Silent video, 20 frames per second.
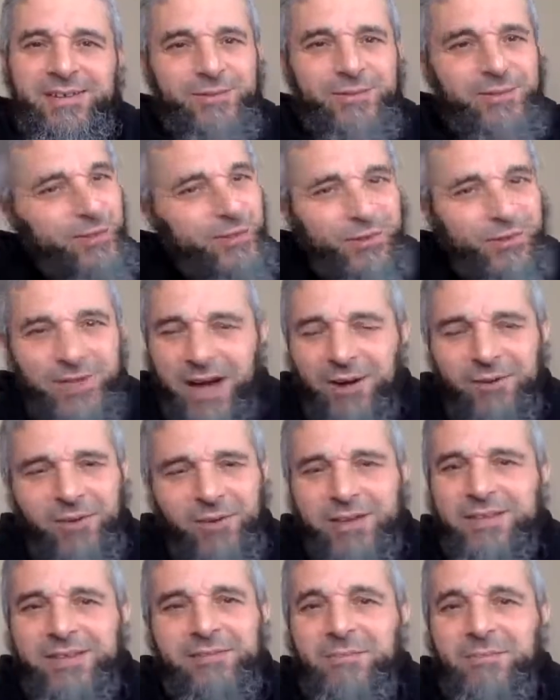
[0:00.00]
You do not
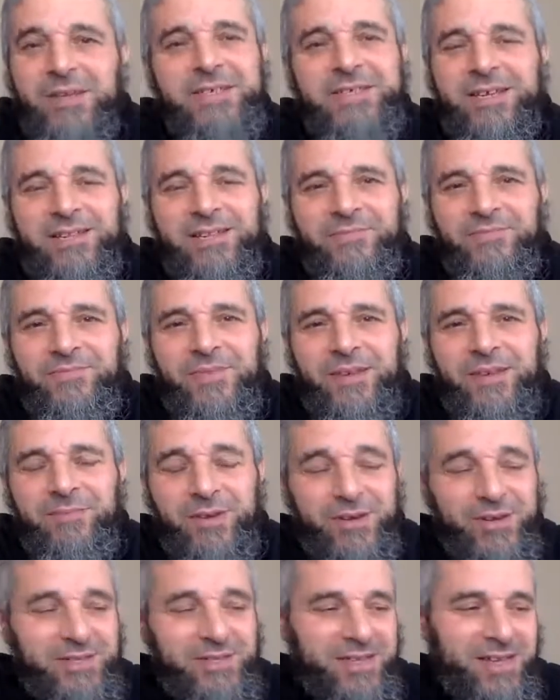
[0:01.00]
want to miss it,
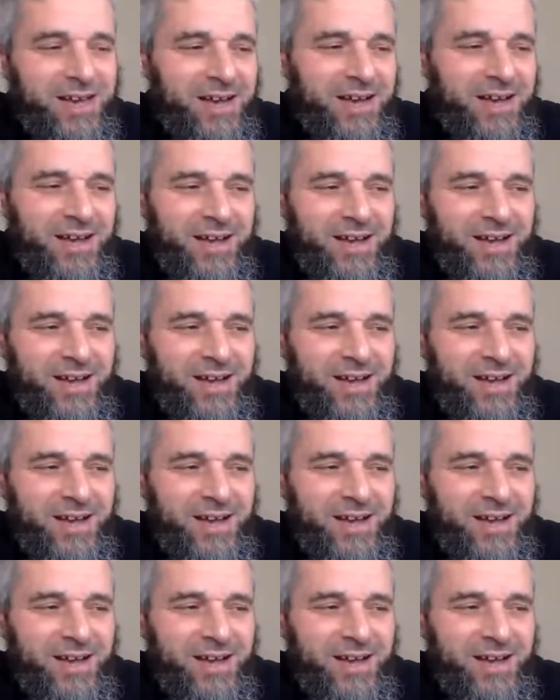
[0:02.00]
because uh,